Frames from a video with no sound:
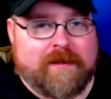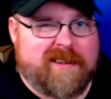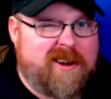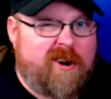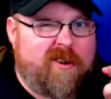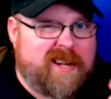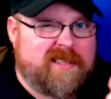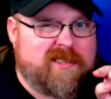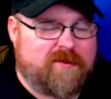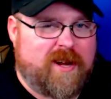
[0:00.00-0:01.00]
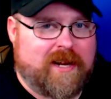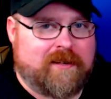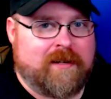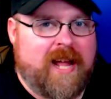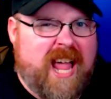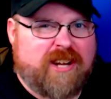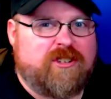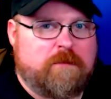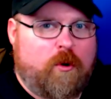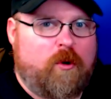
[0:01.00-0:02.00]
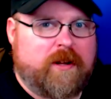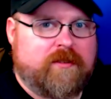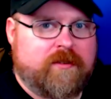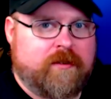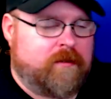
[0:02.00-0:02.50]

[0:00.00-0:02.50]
Carl gets it right. Extra points.